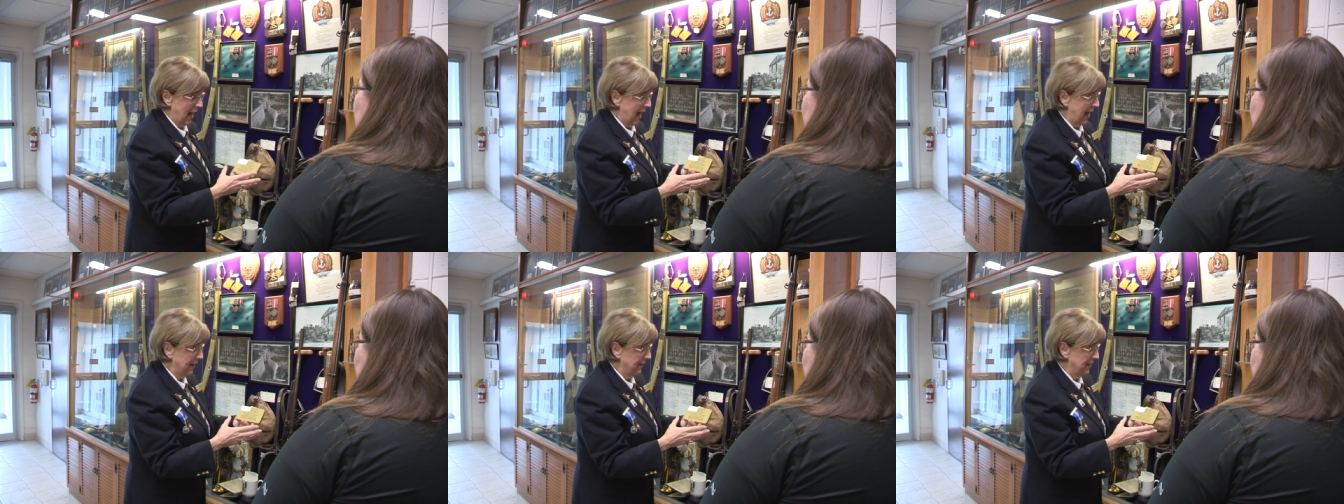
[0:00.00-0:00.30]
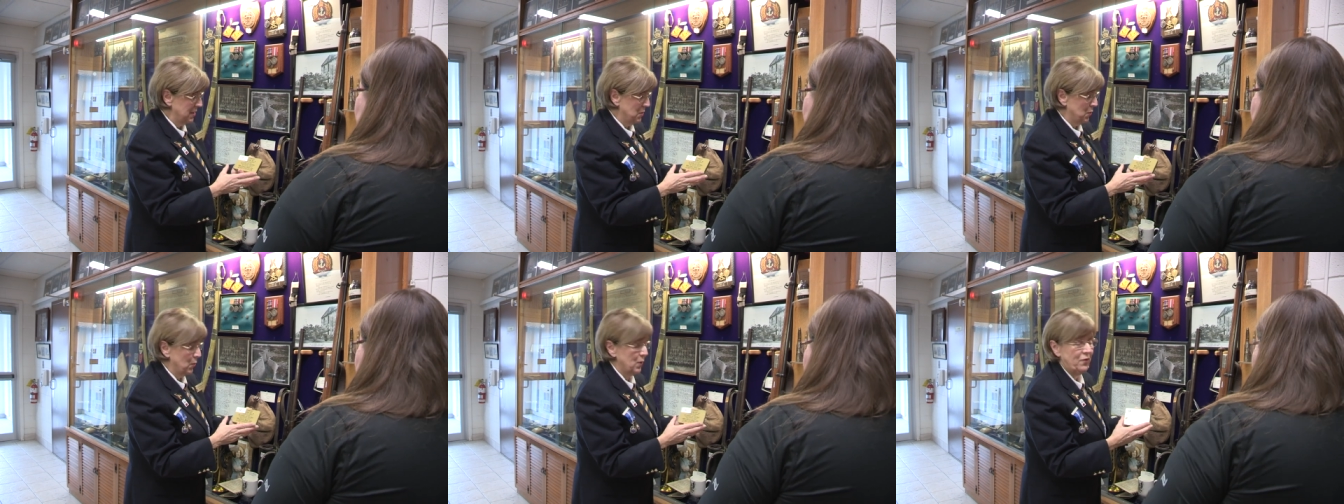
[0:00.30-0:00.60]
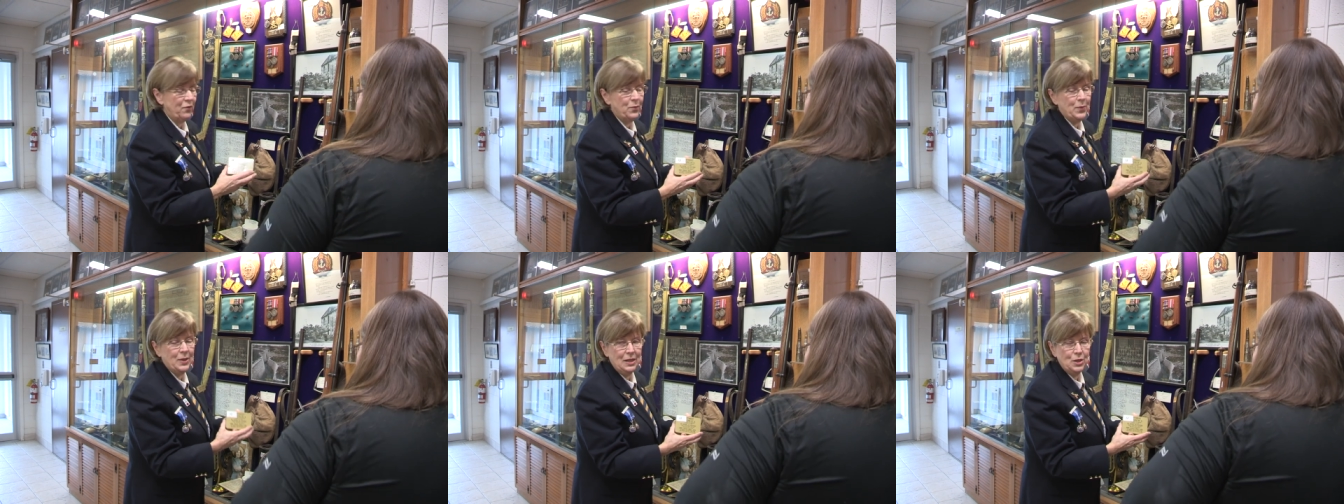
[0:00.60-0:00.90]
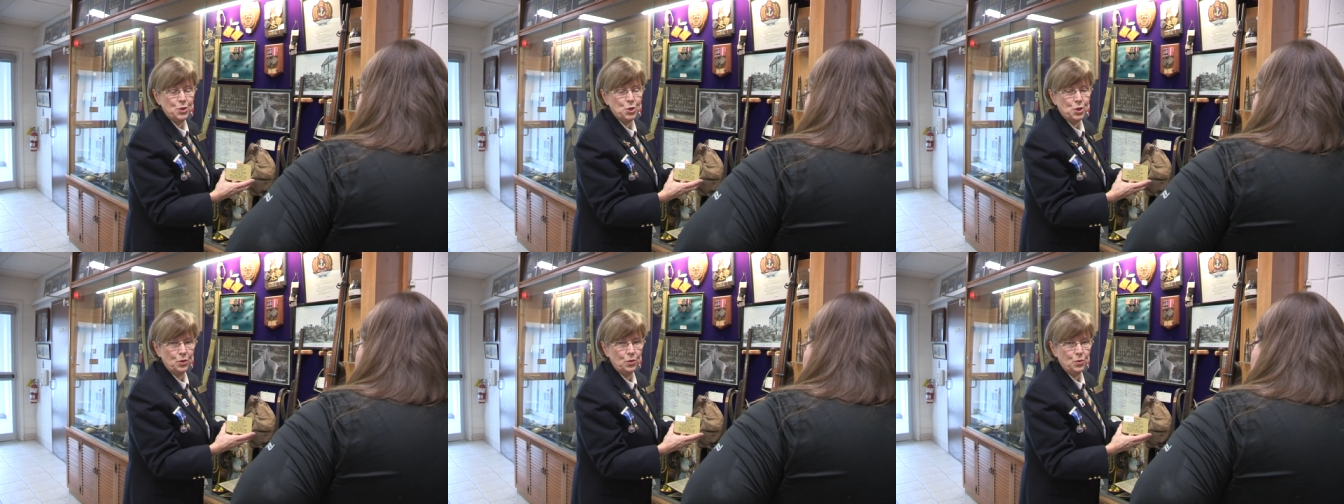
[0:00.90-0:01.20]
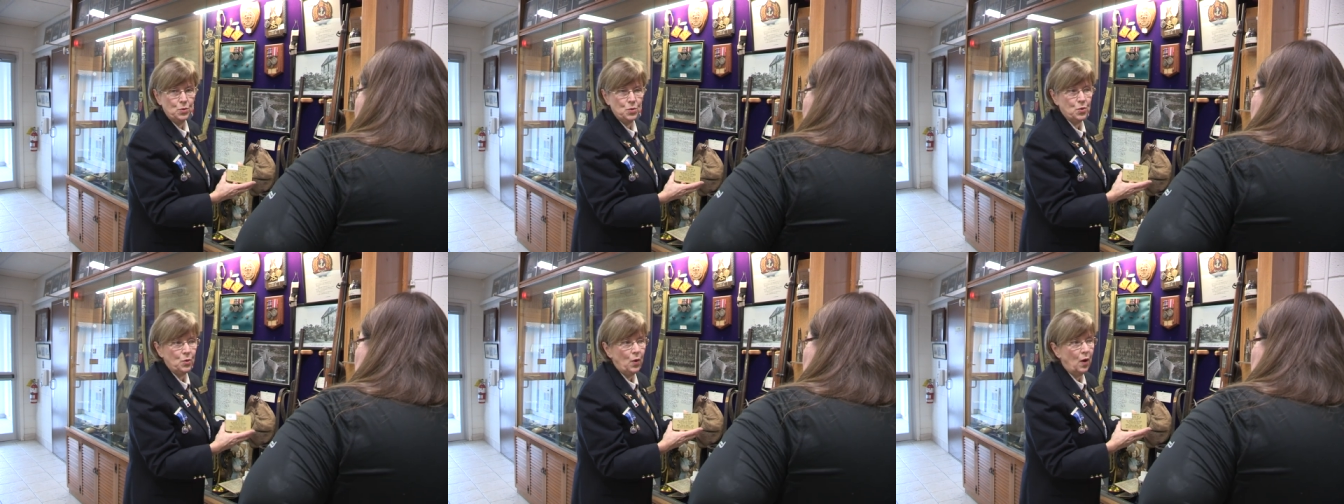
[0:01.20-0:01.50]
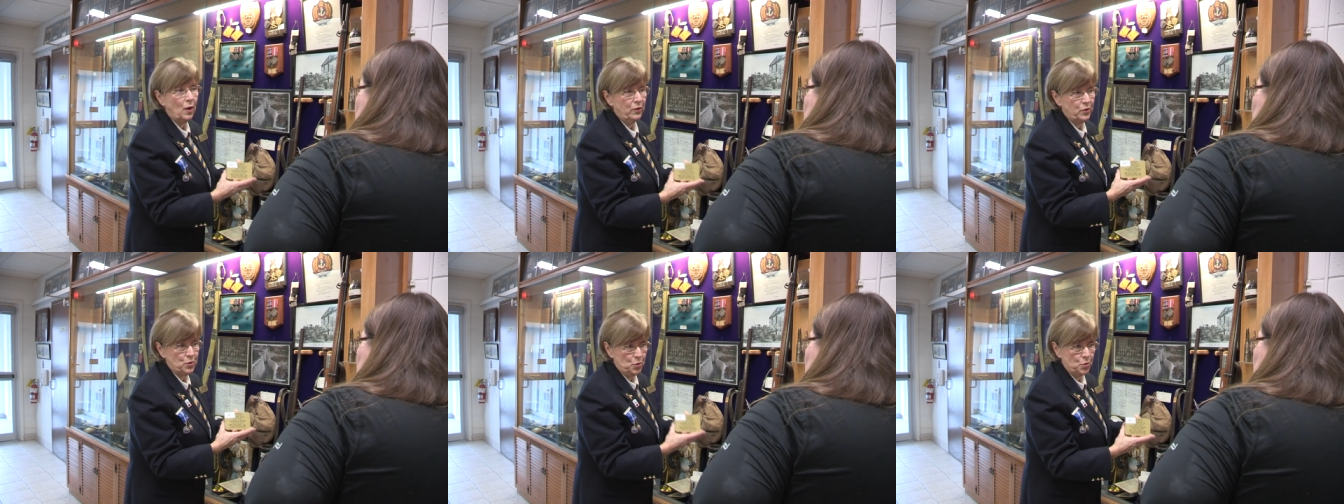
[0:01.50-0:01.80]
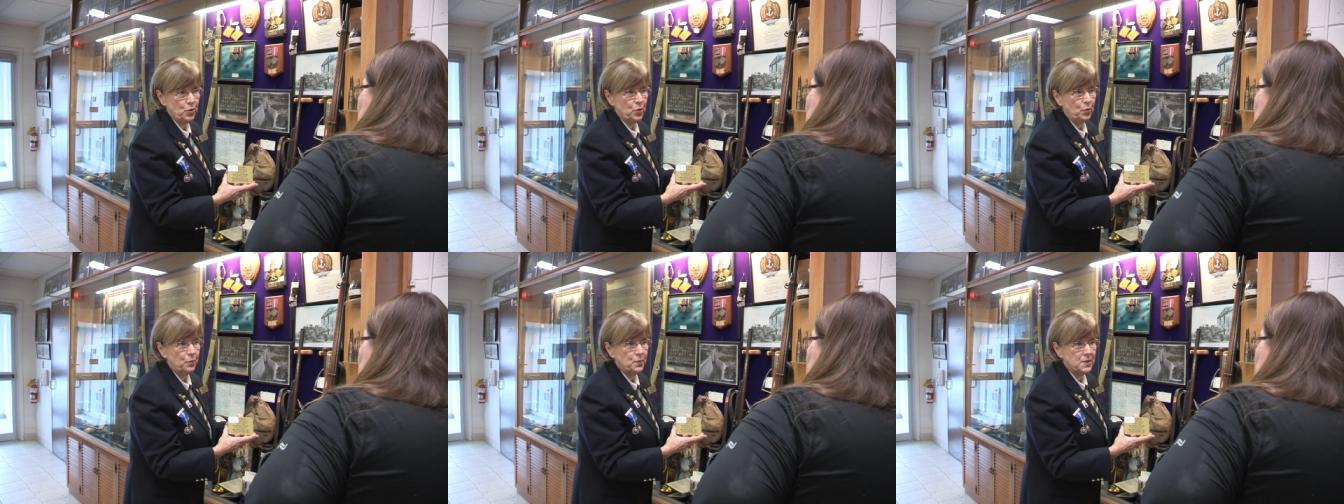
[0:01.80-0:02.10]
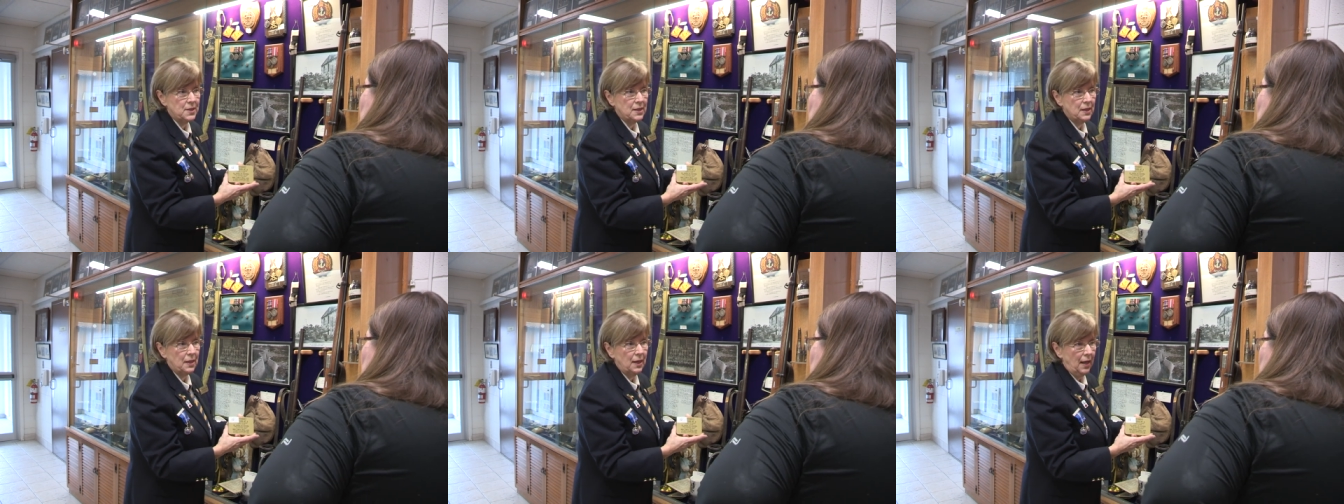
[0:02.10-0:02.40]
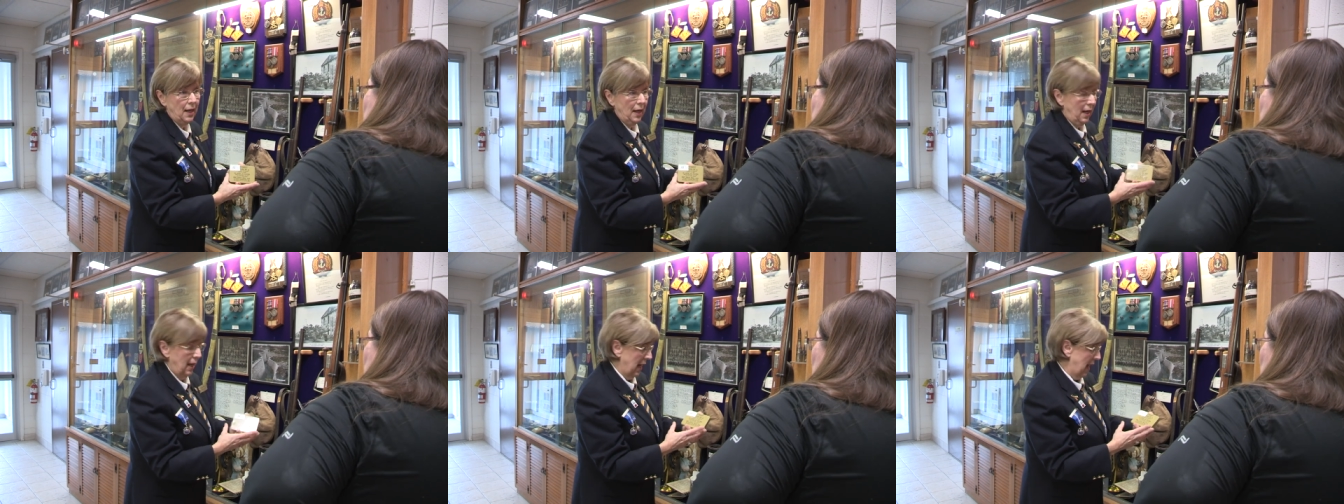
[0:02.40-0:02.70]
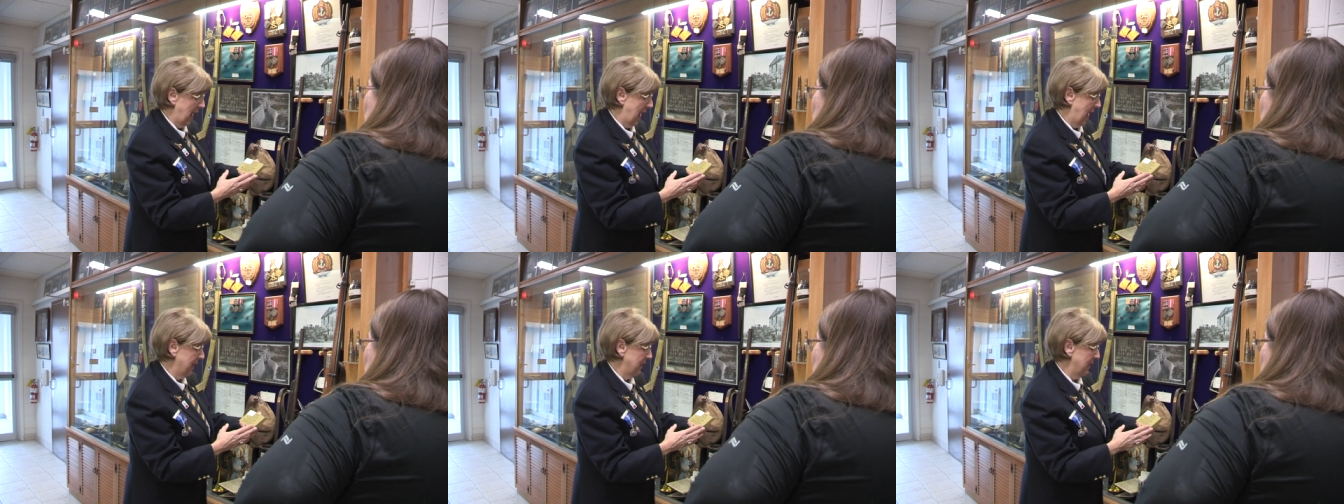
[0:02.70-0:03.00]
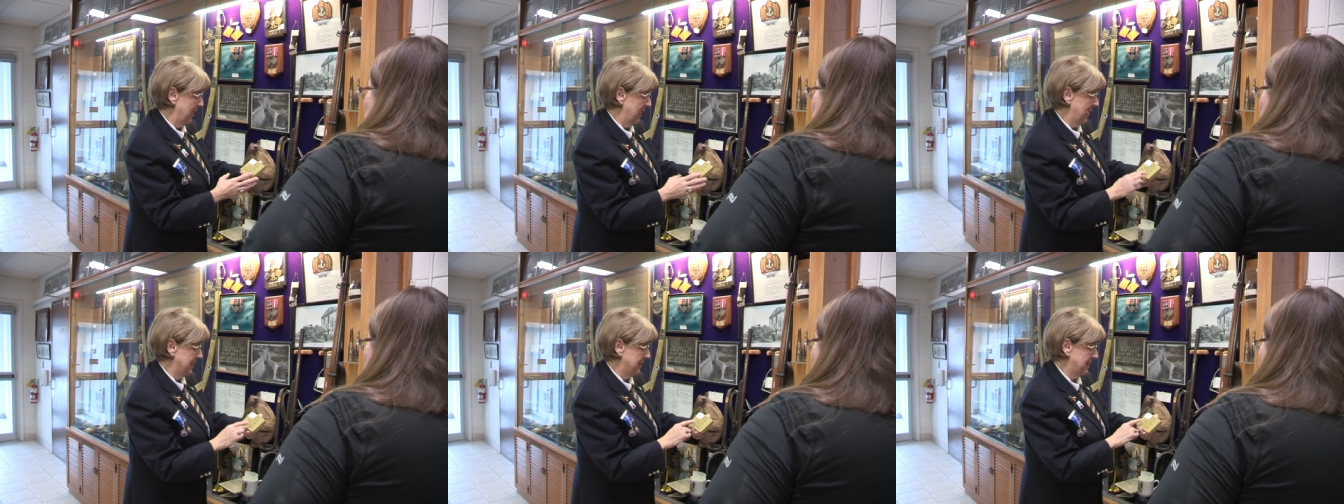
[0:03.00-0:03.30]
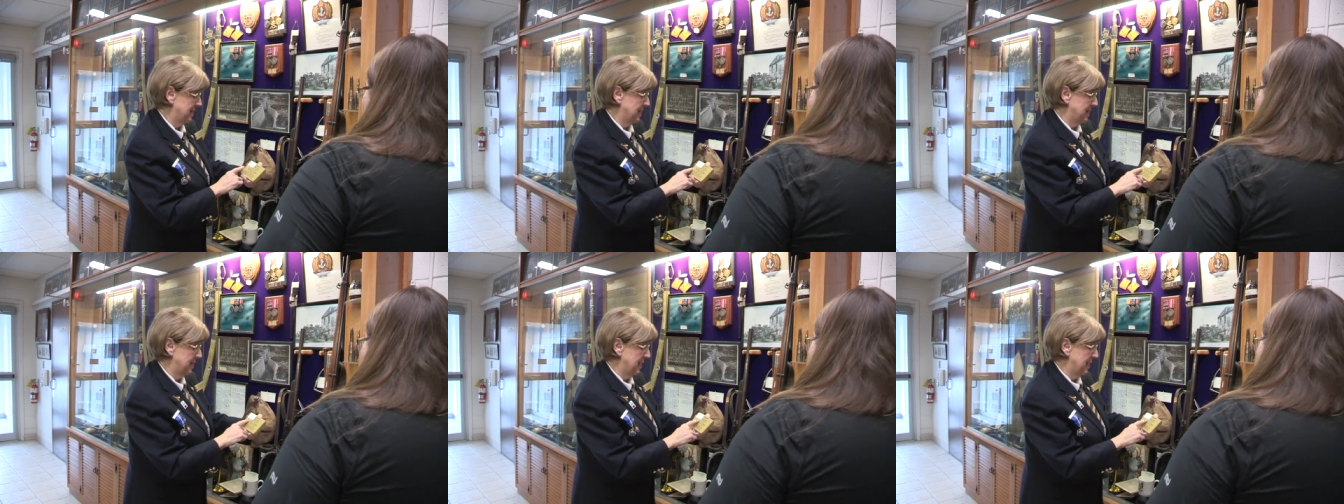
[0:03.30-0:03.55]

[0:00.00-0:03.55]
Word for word: and this would have been issued to all the troops and as it